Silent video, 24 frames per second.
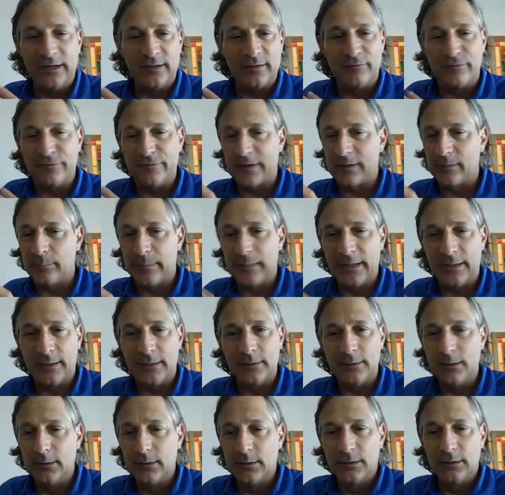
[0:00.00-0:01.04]
and then we could fit
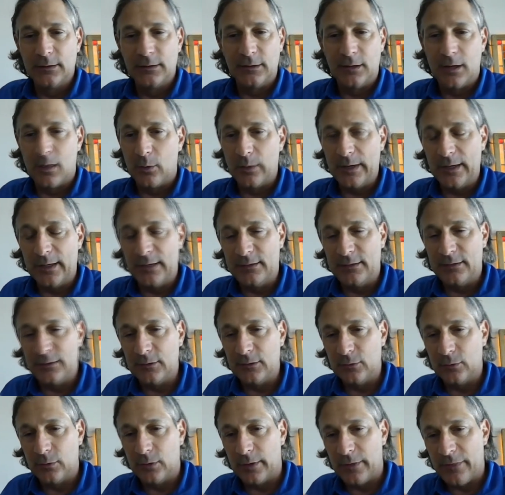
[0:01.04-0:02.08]
them in, you know,
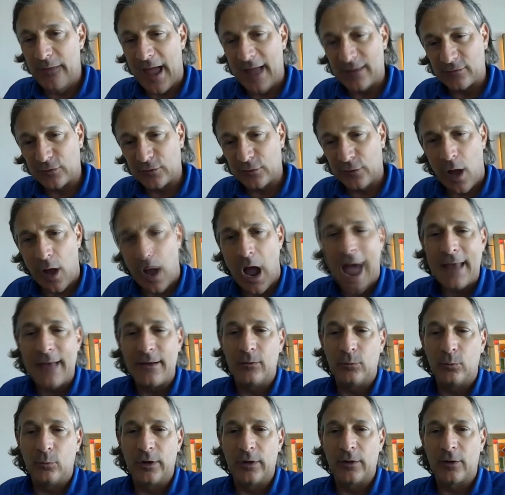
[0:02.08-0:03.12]
into that
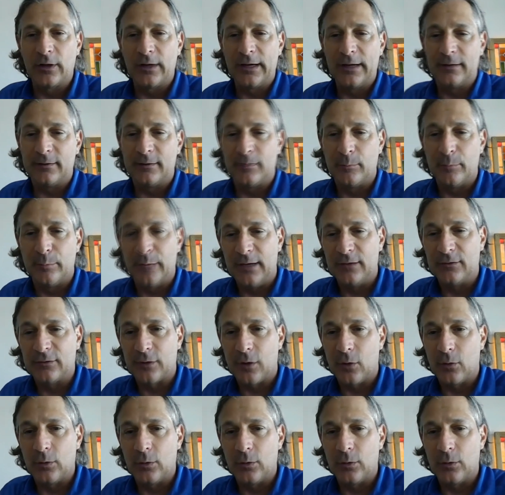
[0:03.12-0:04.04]
slot where they're needed to be.